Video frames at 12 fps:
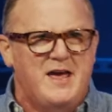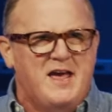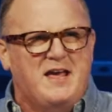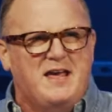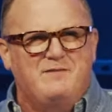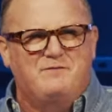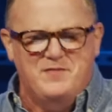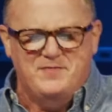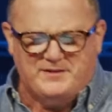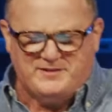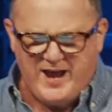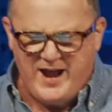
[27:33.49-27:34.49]
even the
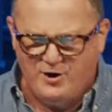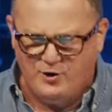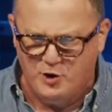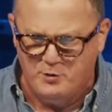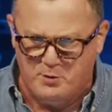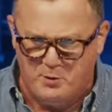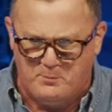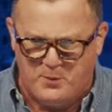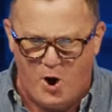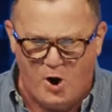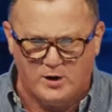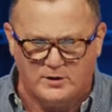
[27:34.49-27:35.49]
terrible
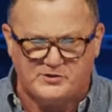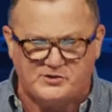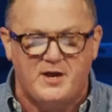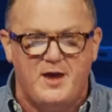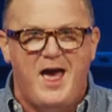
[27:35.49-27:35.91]
parts,